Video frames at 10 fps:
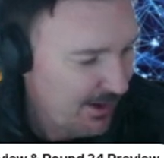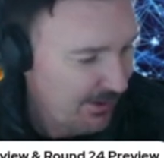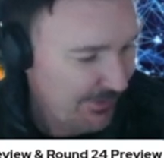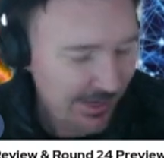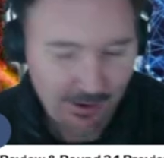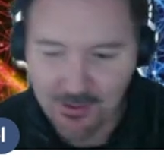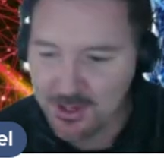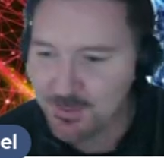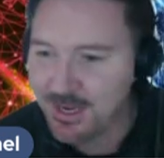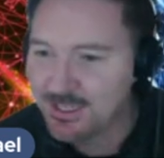you get on
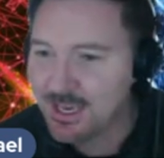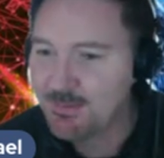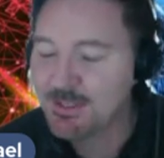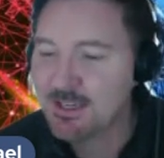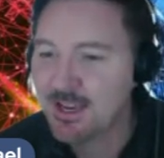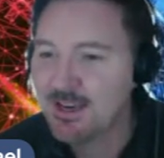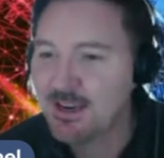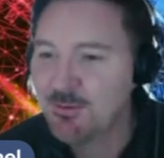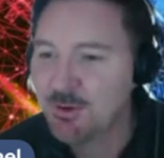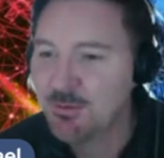those betting tips,
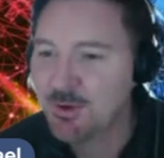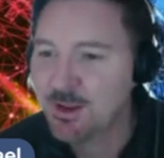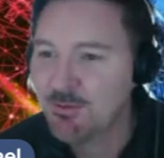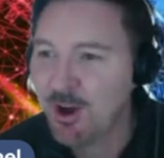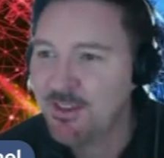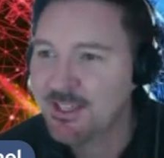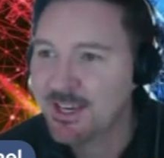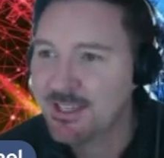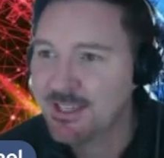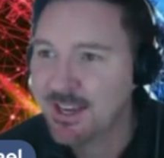and we can ride the
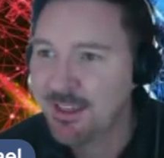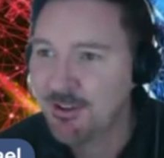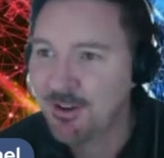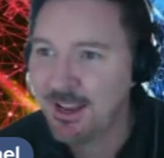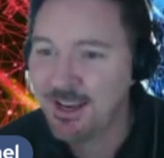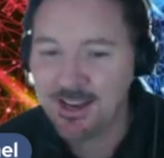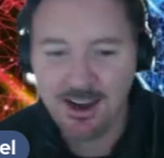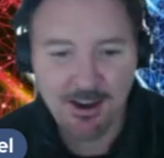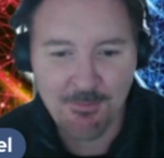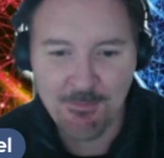season together and end
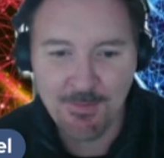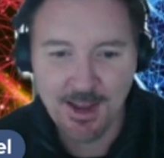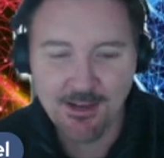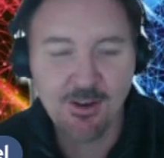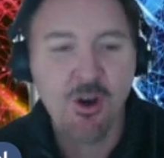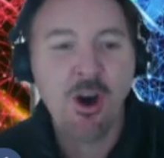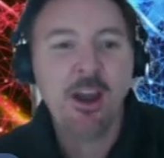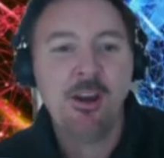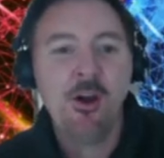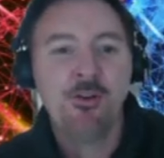on a
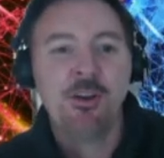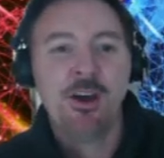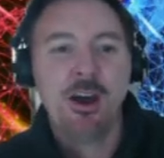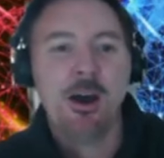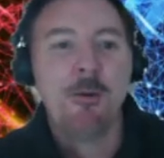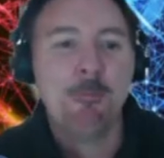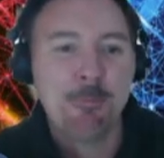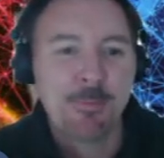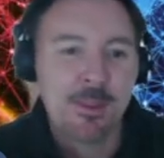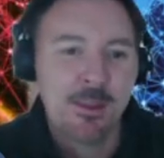high note.
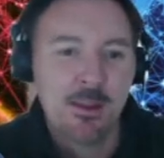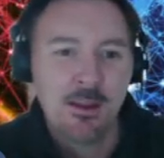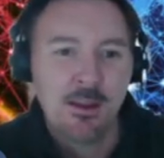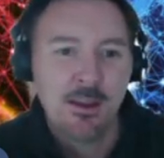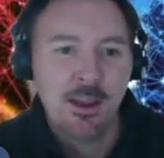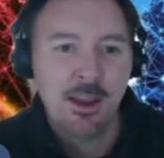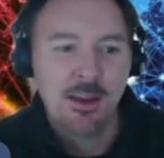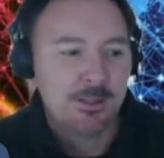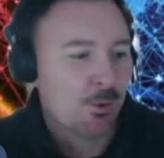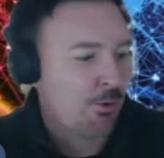And
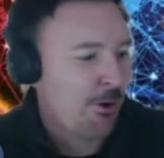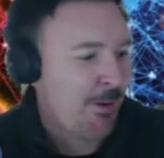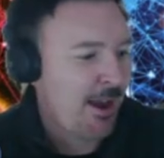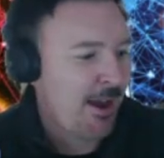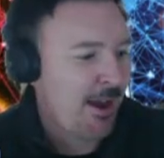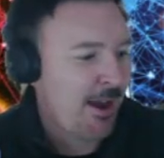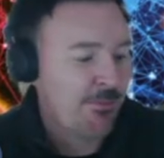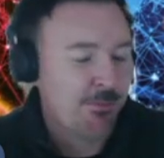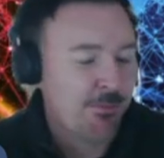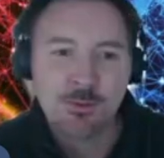that's what we're about.
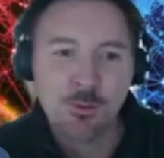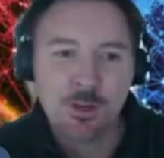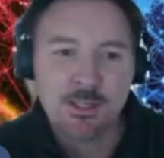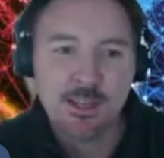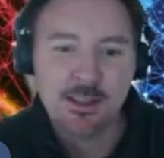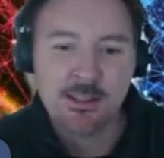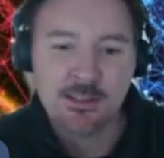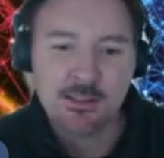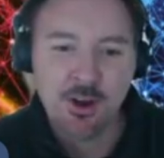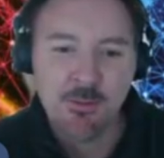Performance. We want to see the
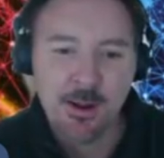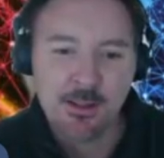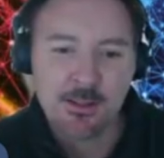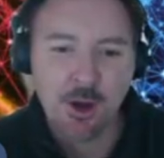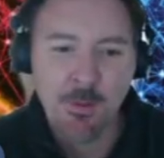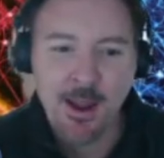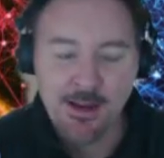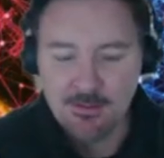side make the top 8,